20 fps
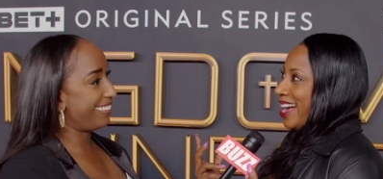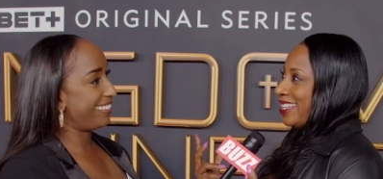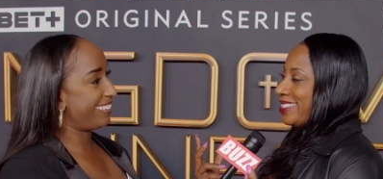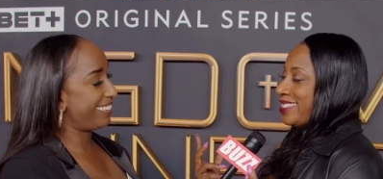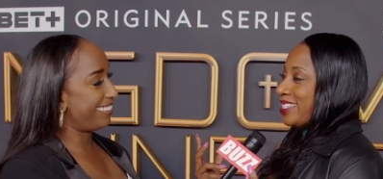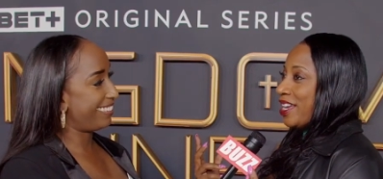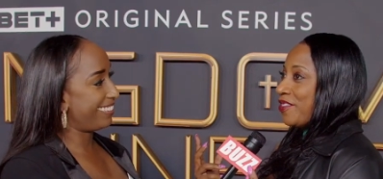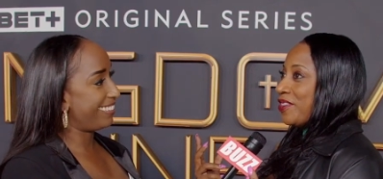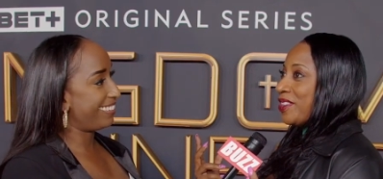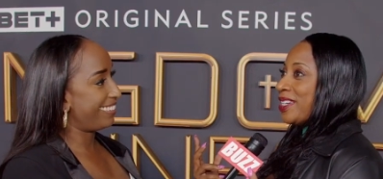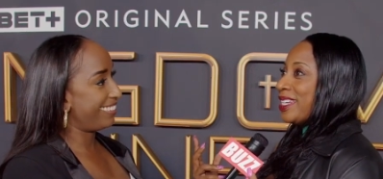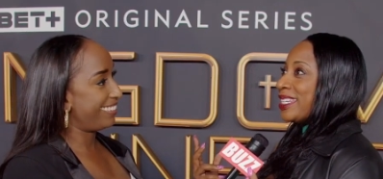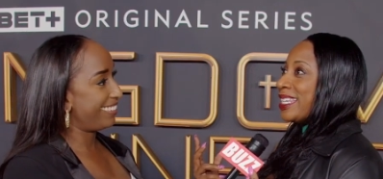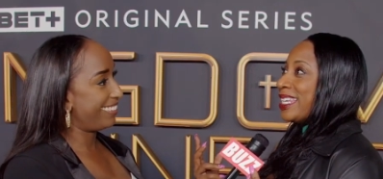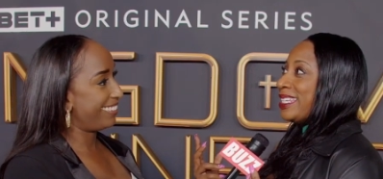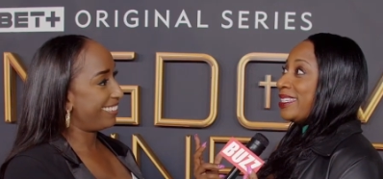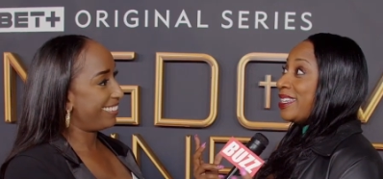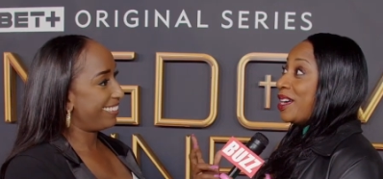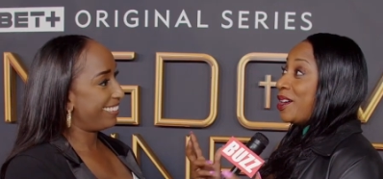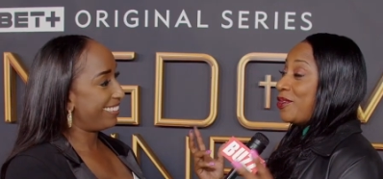Speaker 1: I definitely
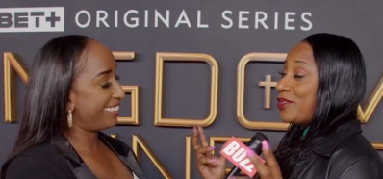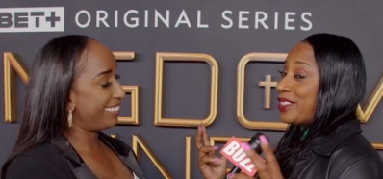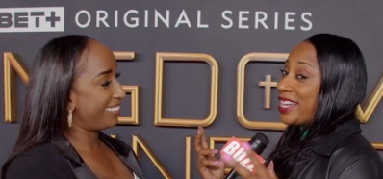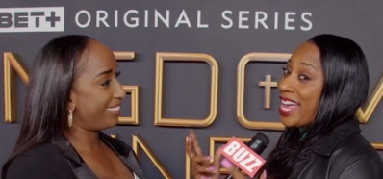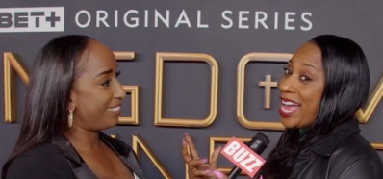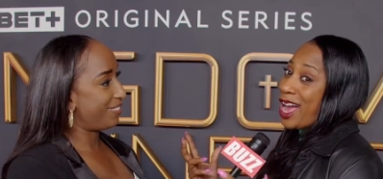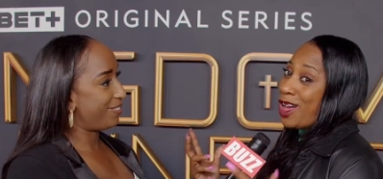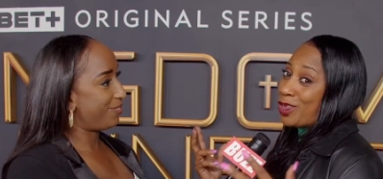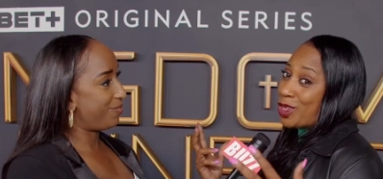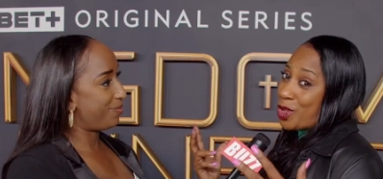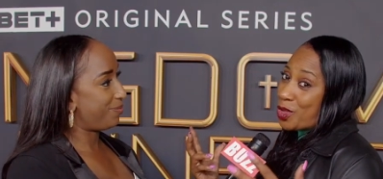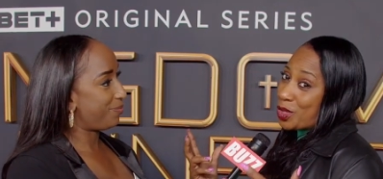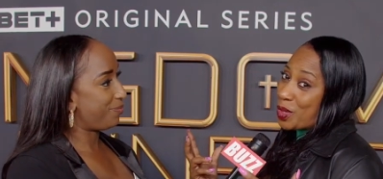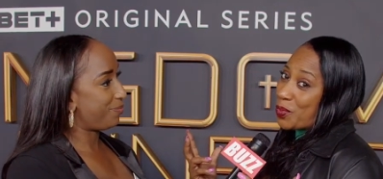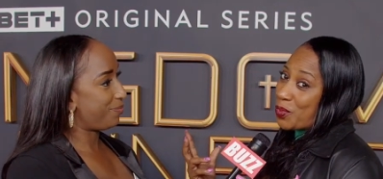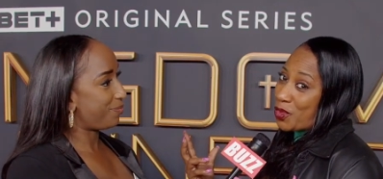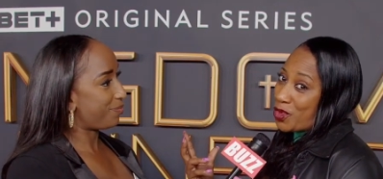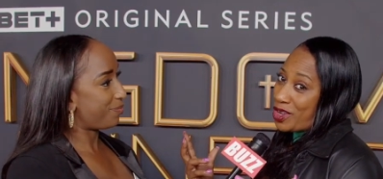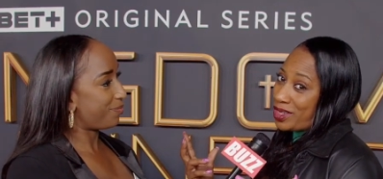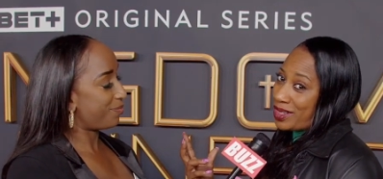love now Lola
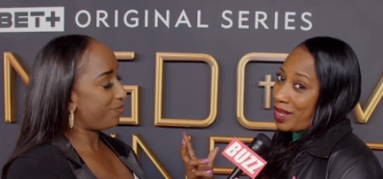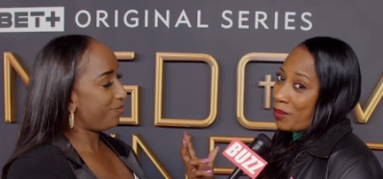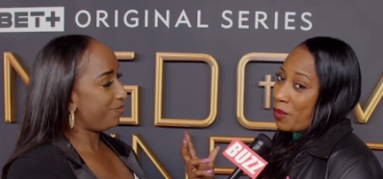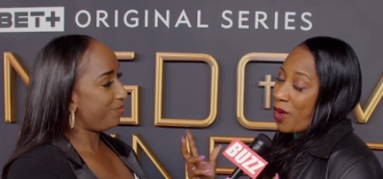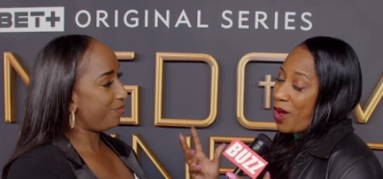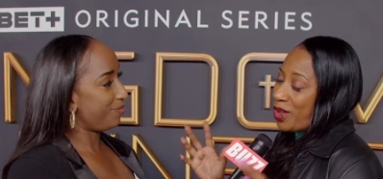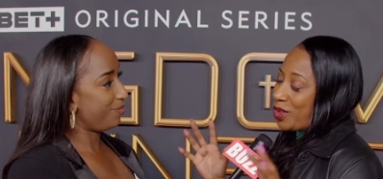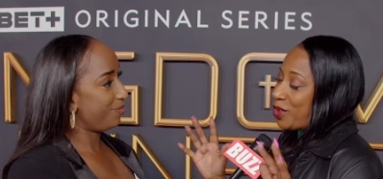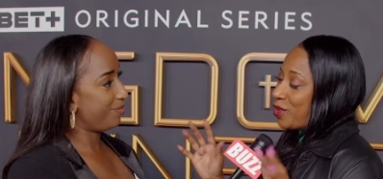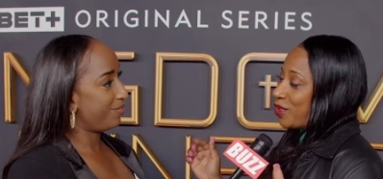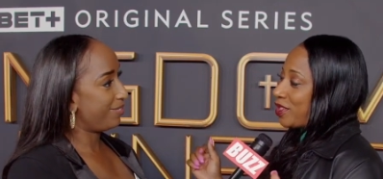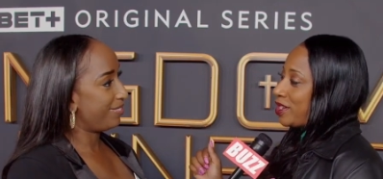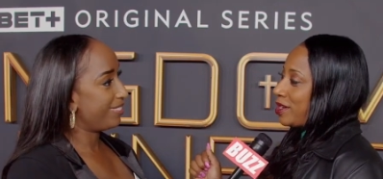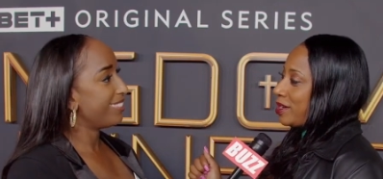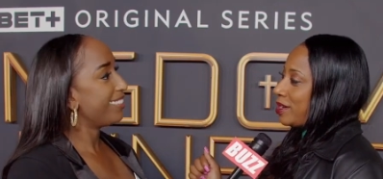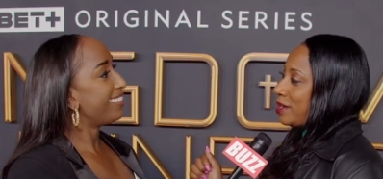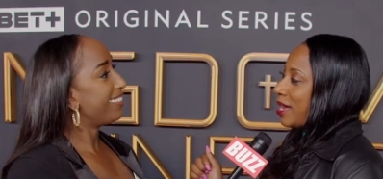Brooke. I'm all over her.